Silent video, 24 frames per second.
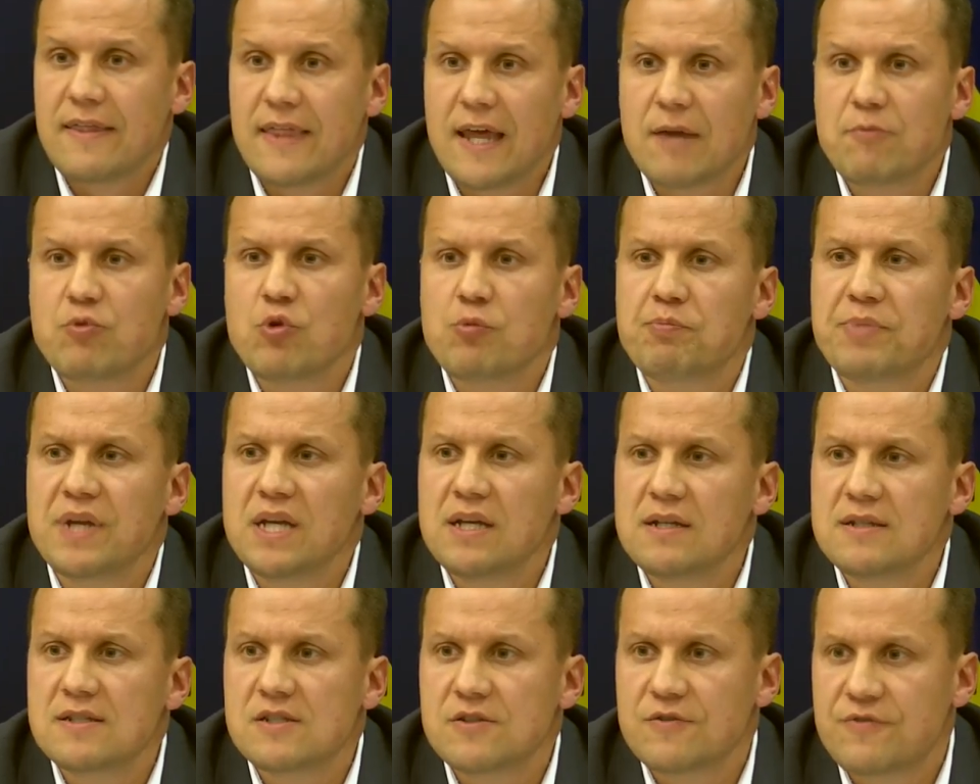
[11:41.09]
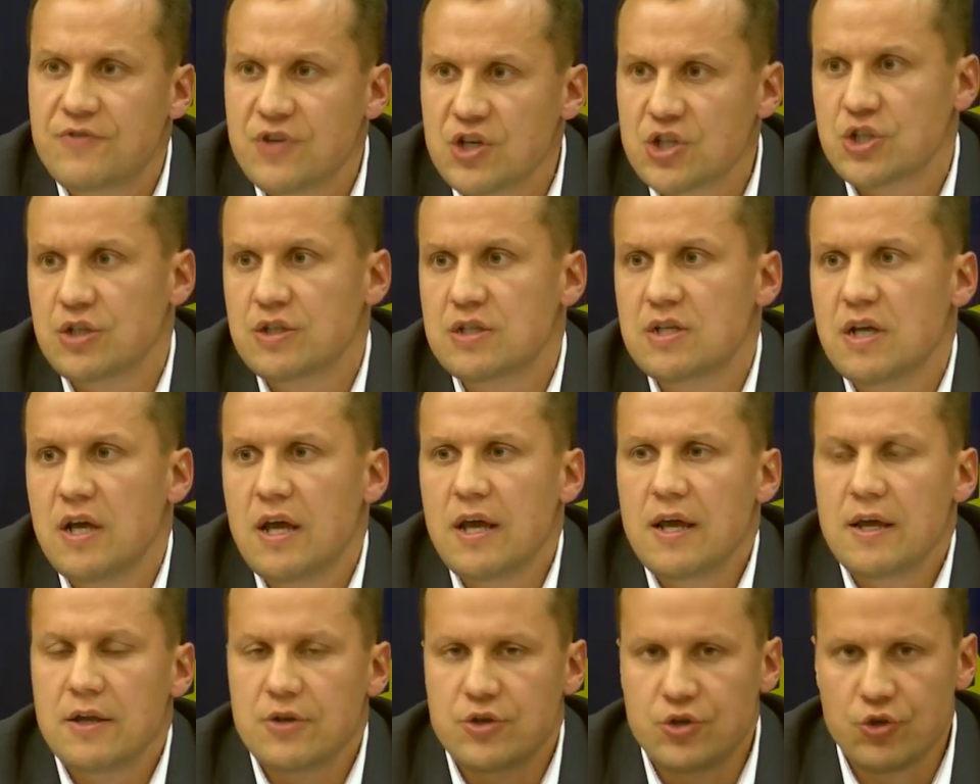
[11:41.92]
that would be insufficient
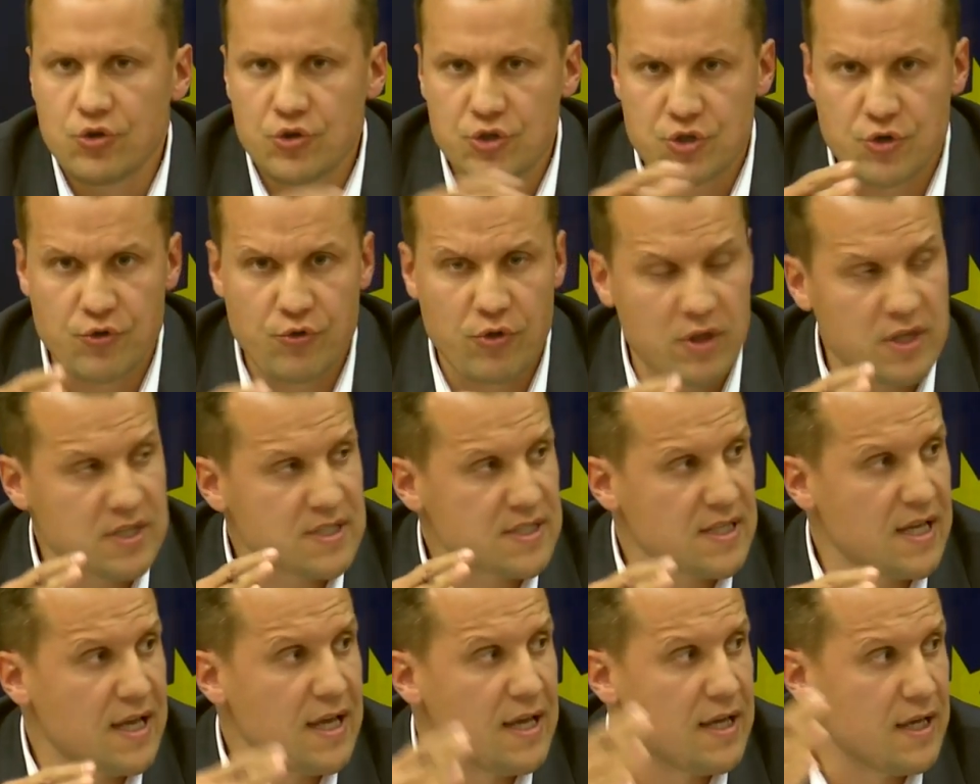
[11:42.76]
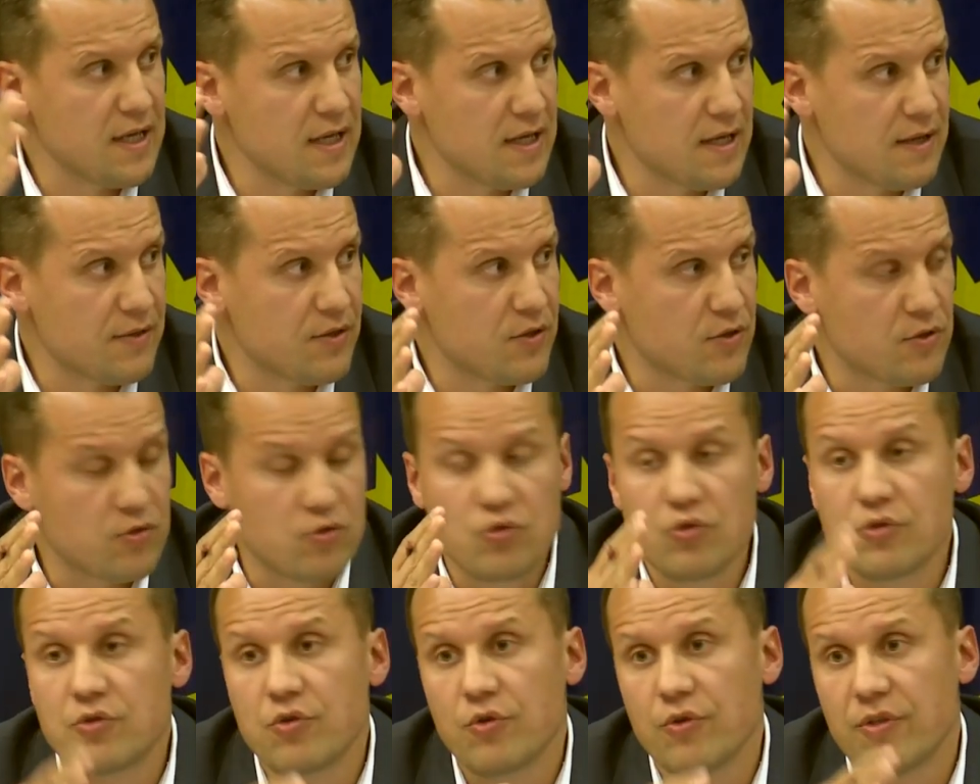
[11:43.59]
due to
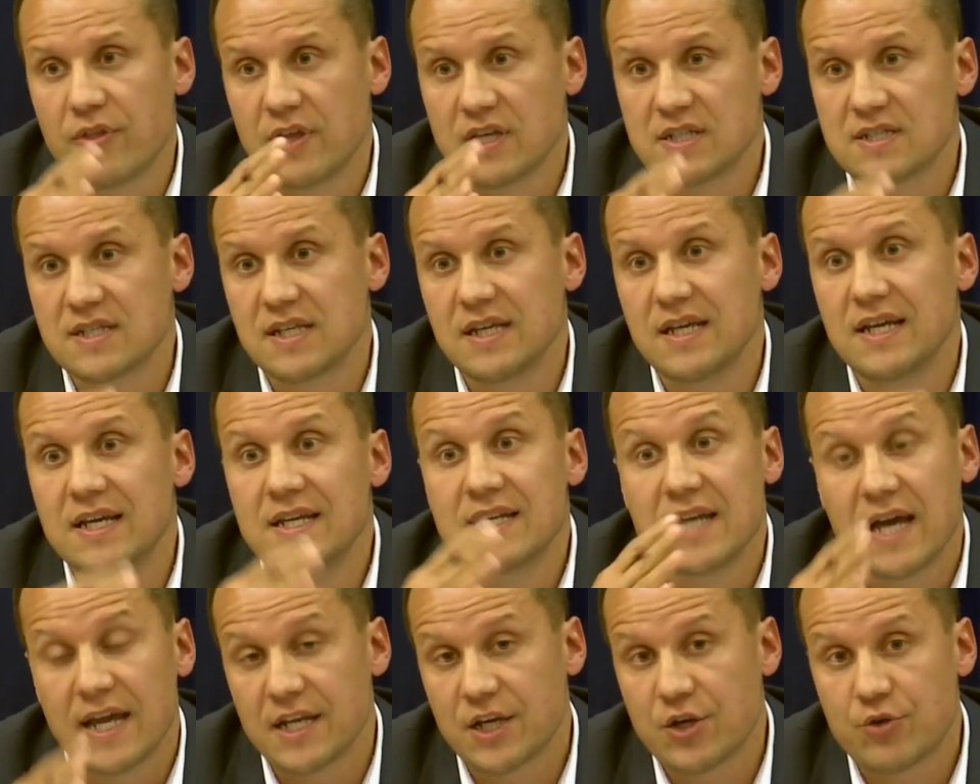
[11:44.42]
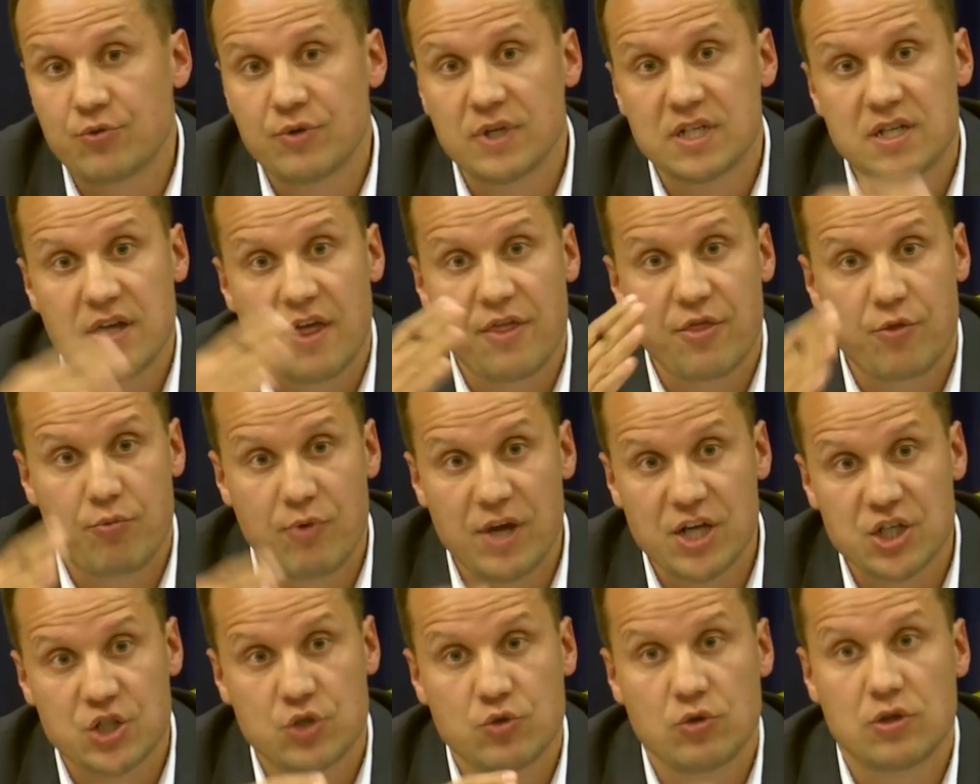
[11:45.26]
this inadequate
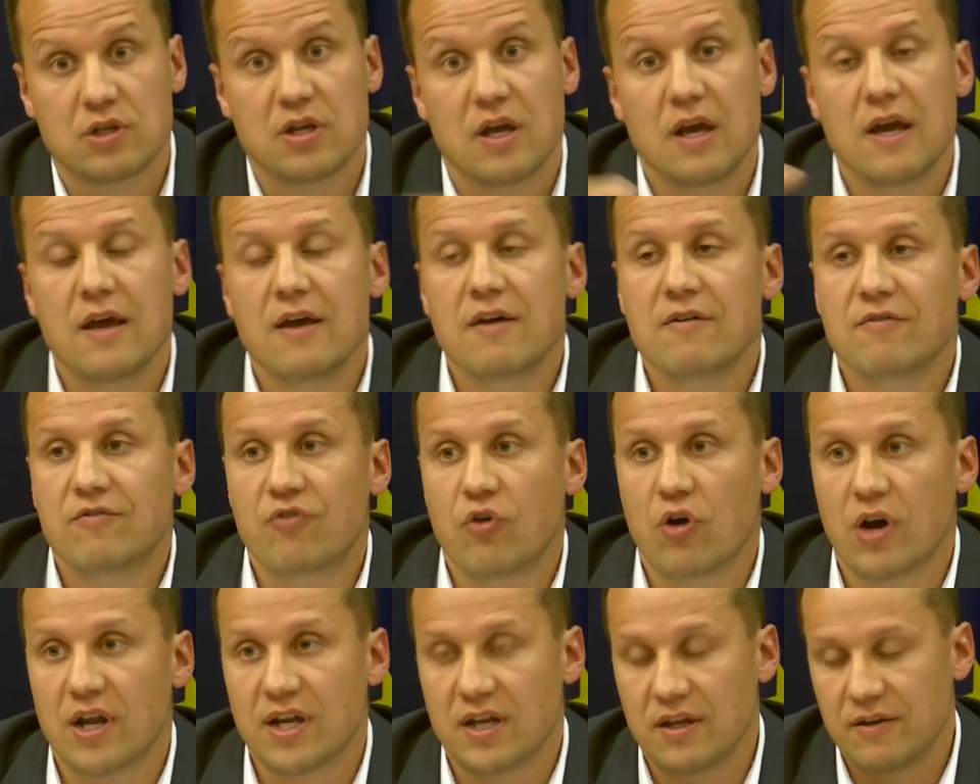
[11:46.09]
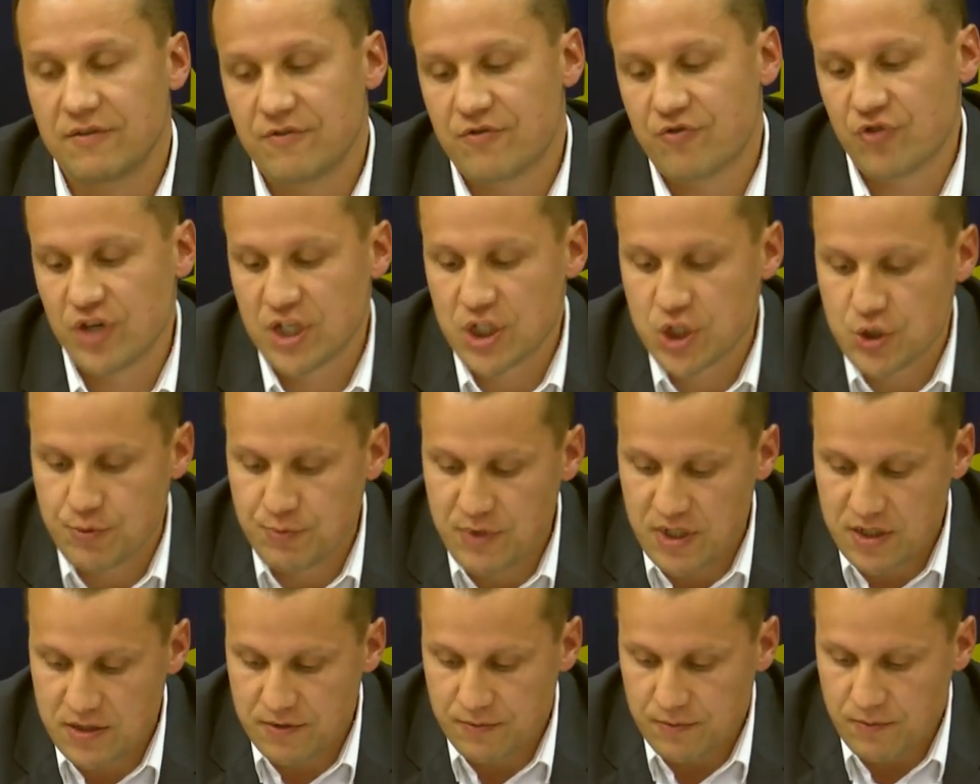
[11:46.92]
threshold for an
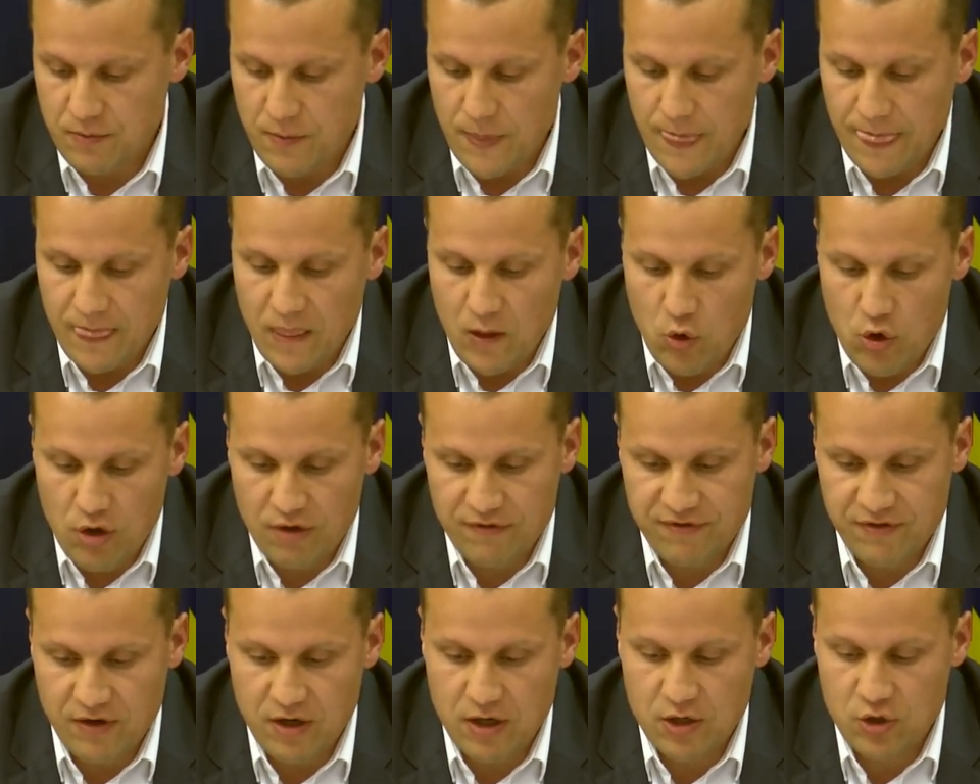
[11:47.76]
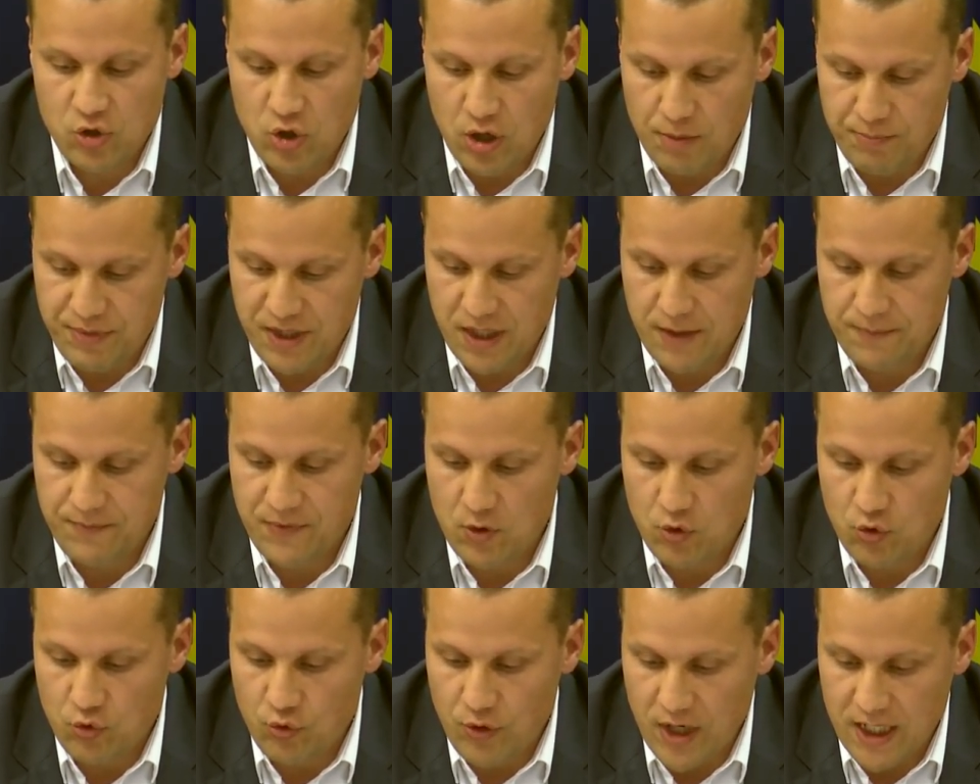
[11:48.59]
infringement of
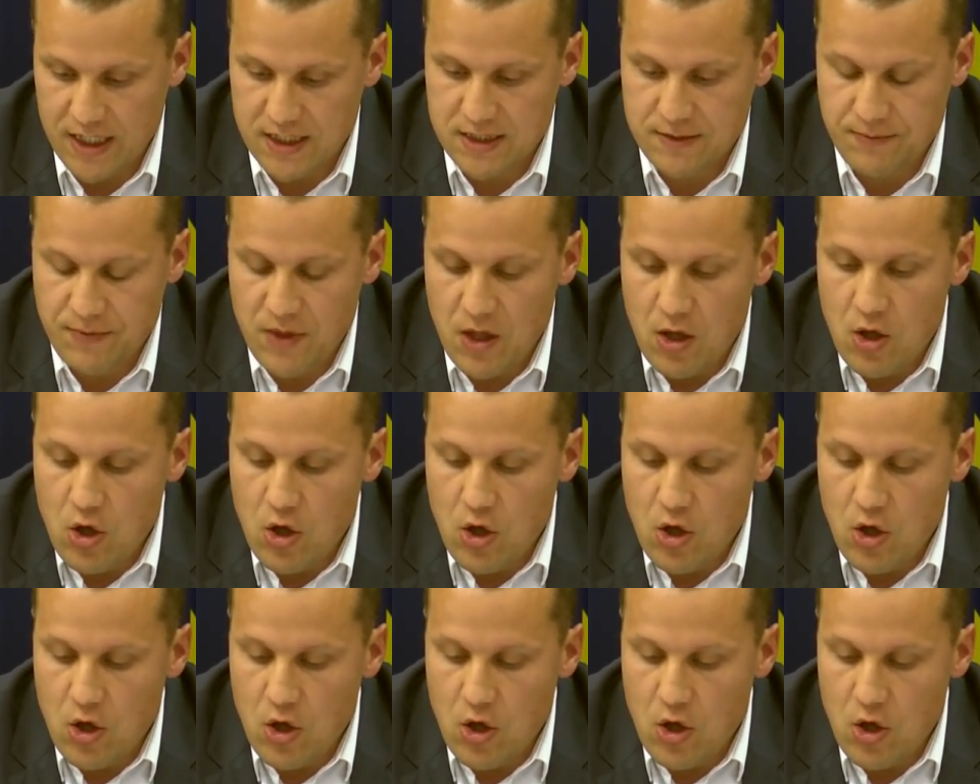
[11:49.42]
copyright.